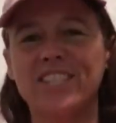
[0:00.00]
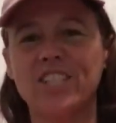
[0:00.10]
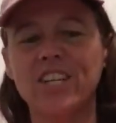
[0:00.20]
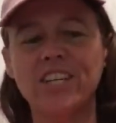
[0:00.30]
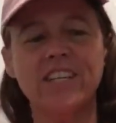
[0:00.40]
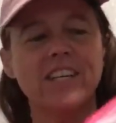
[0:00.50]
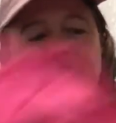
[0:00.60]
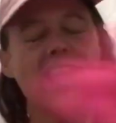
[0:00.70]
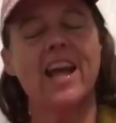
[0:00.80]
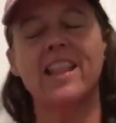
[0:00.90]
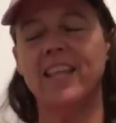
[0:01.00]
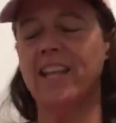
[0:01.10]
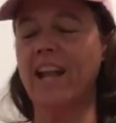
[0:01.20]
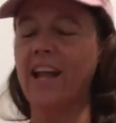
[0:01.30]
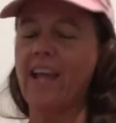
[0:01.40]
a shirt, and
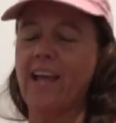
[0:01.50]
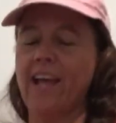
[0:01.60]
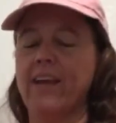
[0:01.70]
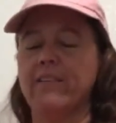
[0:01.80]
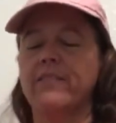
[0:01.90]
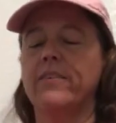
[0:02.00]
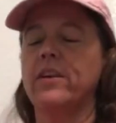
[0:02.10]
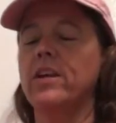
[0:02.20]
then I have